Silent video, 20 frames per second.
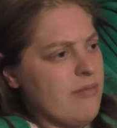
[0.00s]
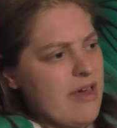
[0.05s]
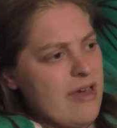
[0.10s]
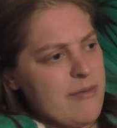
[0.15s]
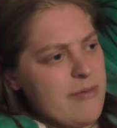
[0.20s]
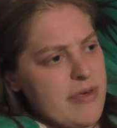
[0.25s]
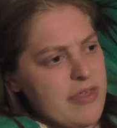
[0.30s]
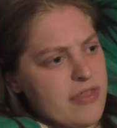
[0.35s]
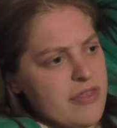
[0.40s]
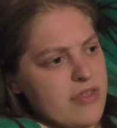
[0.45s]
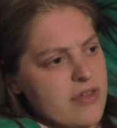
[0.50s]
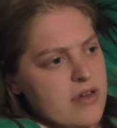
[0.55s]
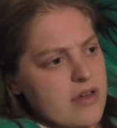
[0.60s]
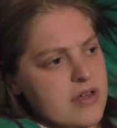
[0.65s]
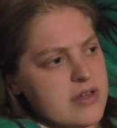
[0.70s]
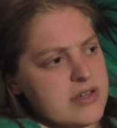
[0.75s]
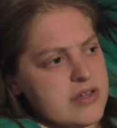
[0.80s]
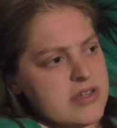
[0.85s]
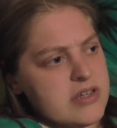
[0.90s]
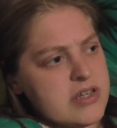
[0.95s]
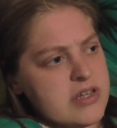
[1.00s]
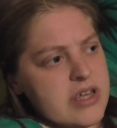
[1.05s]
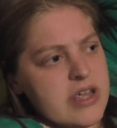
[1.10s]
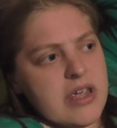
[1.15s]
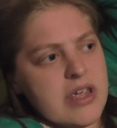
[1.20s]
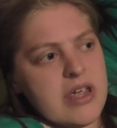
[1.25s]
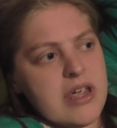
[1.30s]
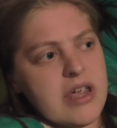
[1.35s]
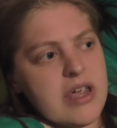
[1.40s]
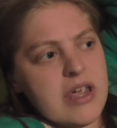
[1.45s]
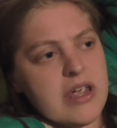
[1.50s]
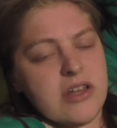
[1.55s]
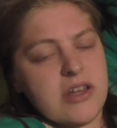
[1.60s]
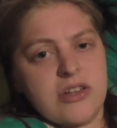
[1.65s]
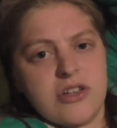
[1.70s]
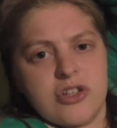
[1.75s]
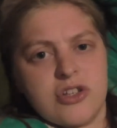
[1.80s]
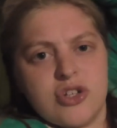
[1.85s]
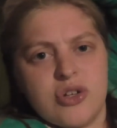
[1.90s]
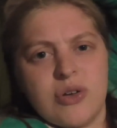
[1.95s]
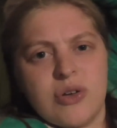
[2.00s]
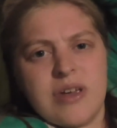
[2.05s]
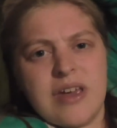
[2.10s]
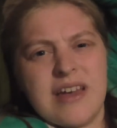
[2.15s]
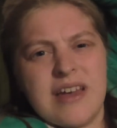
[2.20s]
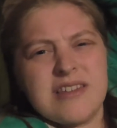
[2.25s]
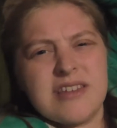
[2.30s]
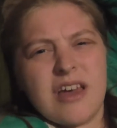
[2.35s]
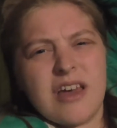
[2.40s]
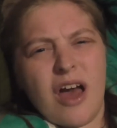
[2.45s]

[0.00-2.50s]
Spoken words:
maybe 32 years